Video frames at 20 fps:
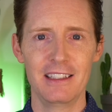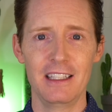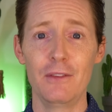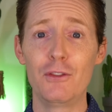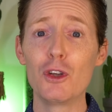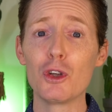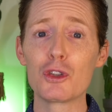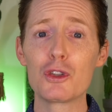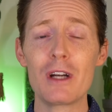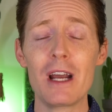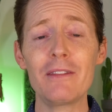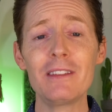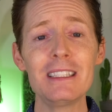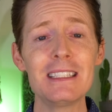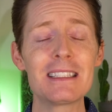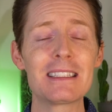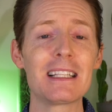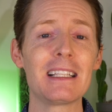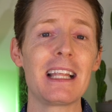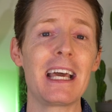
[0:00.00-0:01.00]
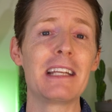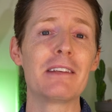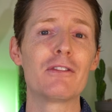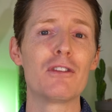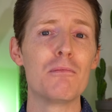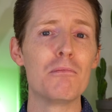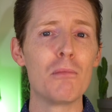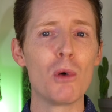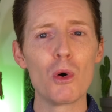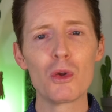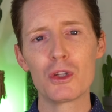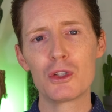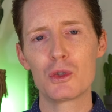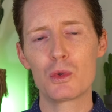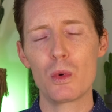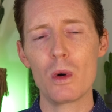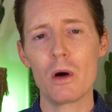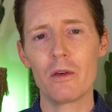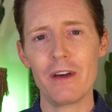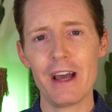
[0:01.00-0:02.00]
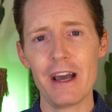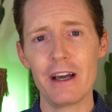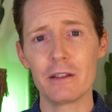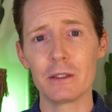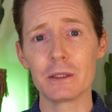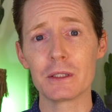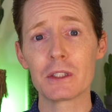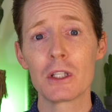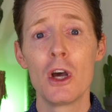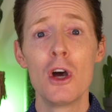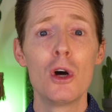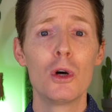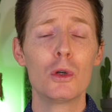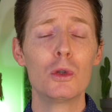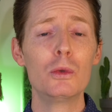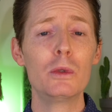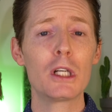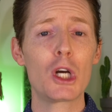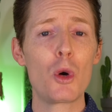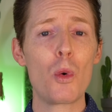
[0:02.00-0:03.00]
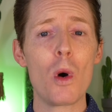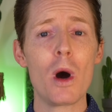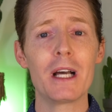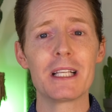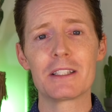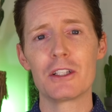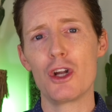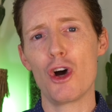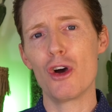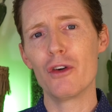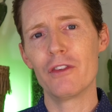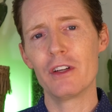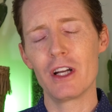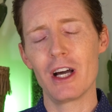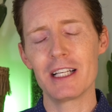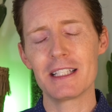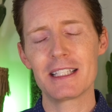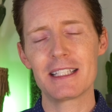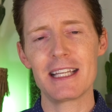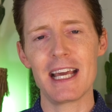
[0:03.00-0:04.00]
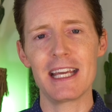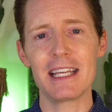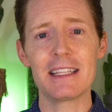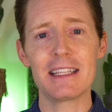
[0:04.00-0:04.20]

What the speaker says: If your travel is delayed for more than 12 hours or requires an overnight stay,